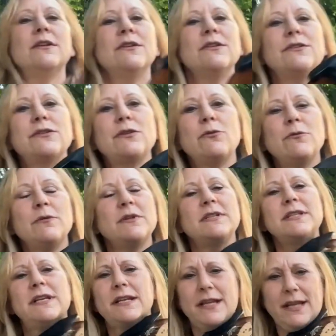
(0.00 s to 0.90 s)
So
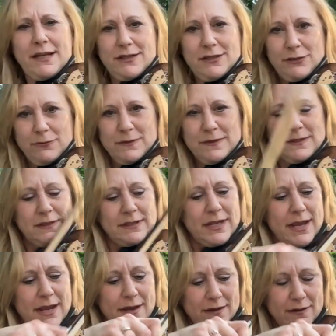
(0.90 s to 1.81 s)
dig into a
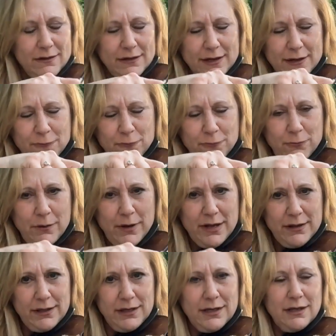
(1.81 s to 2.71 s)
scale and
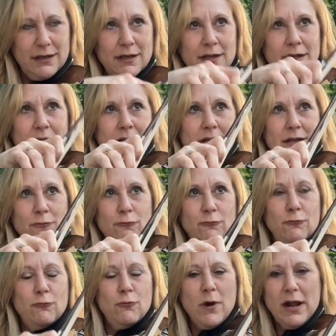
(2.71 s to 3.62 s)
really
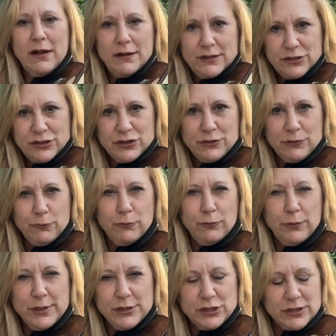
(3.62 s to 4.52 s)
relish the
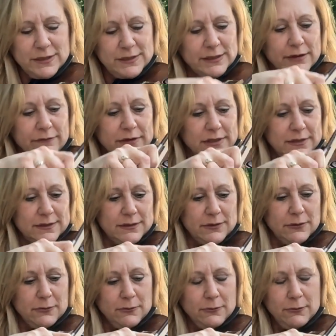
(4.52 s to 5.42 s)
richness of it.
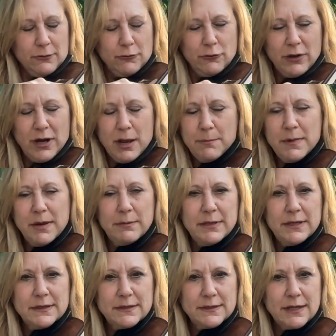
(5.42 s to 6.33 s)
So grab
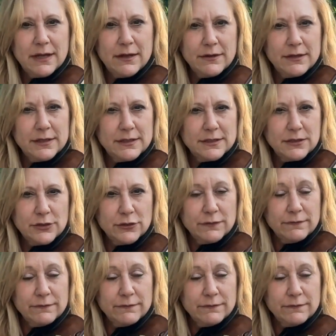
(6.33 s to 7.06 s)
maybe a scale that isn't your